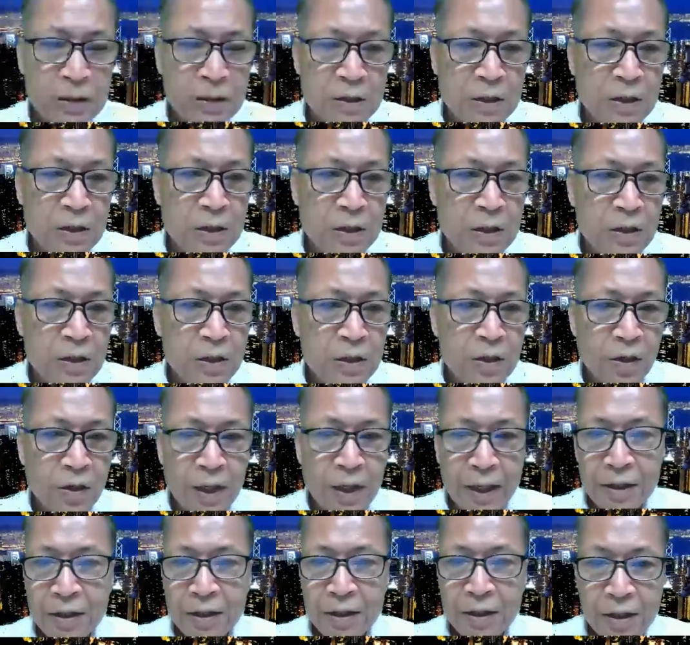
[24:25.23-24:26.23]
Okay,
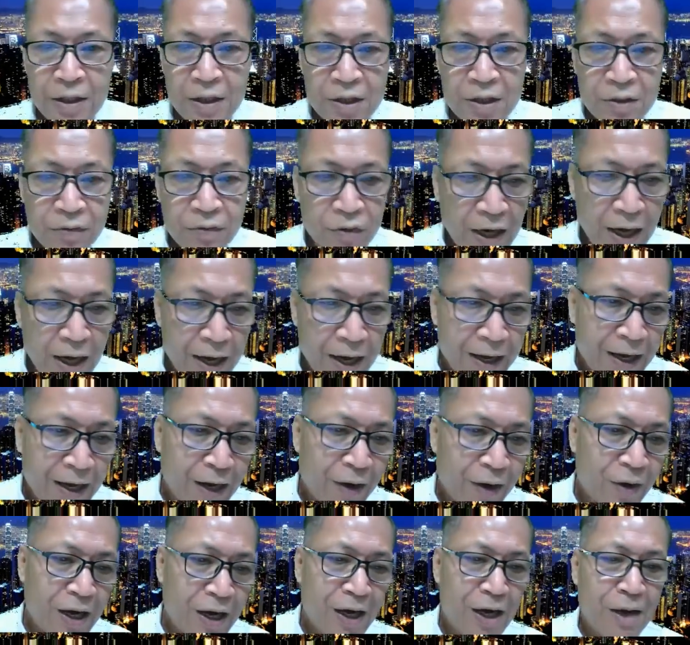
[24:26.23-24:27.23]
this will end
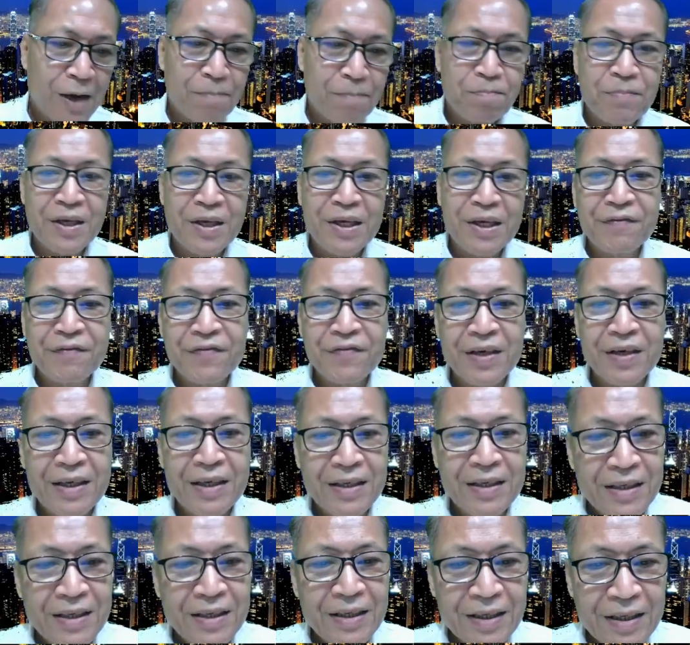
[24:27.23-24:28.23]
our brief
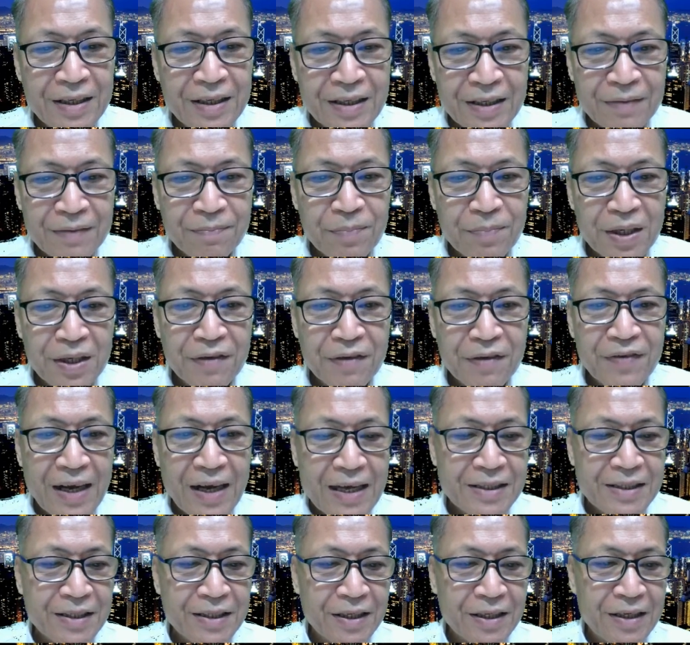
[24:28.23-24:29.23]

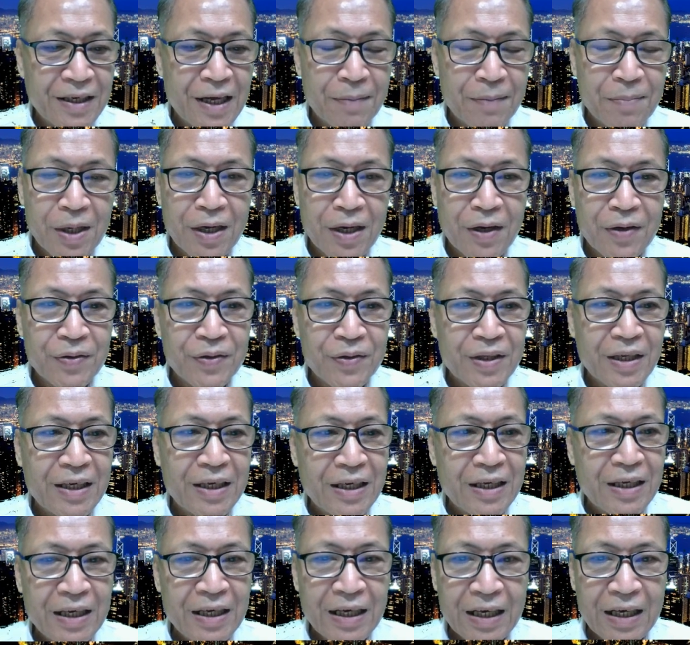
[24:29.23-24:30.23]
lesson about
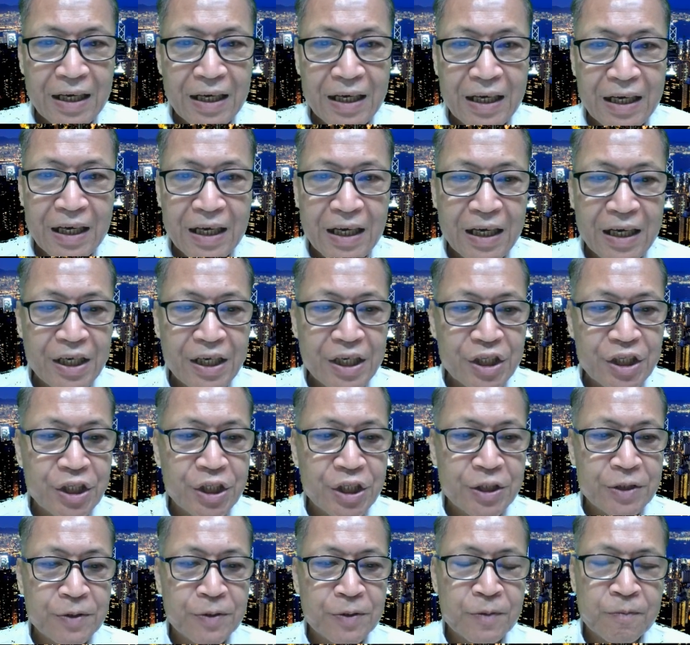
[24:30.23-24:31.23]
the
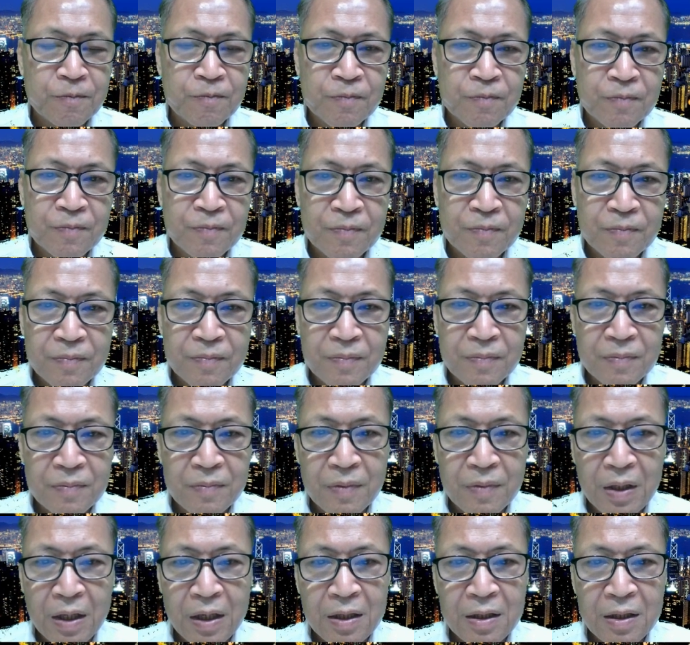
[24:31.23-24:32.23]
kitchen
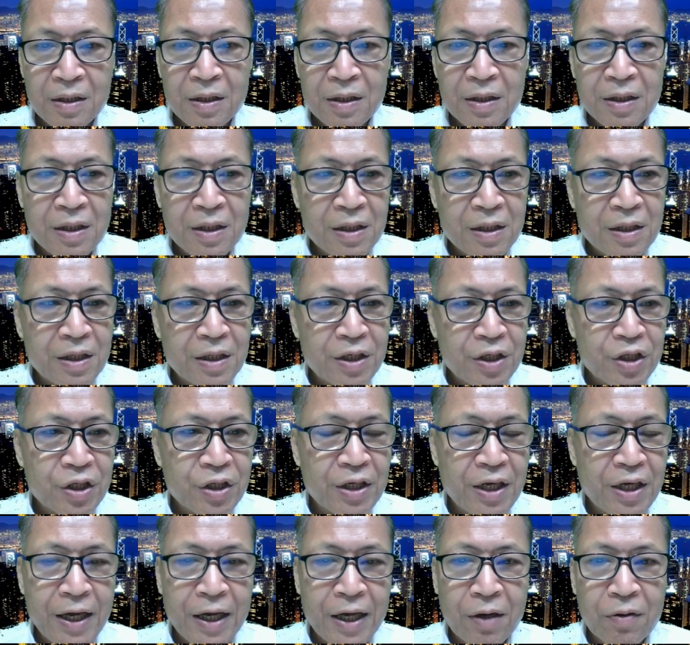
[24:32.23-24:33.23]

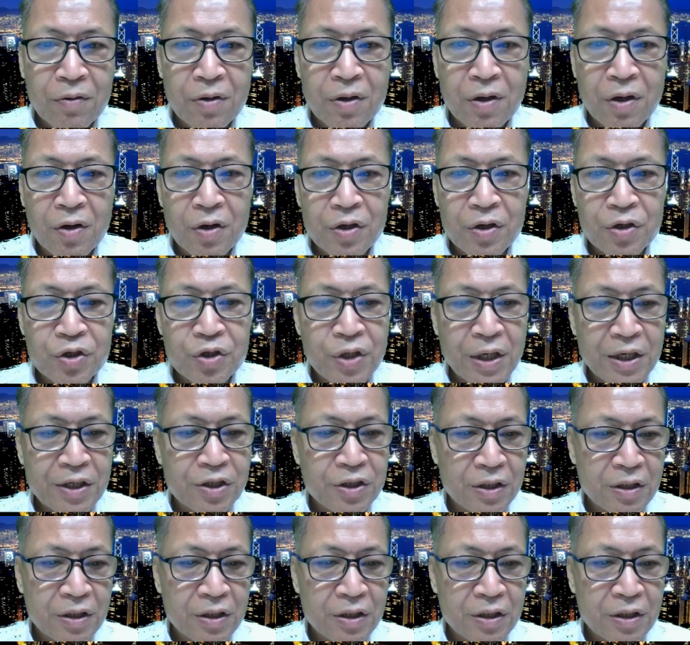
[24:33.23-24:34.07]
layout construction.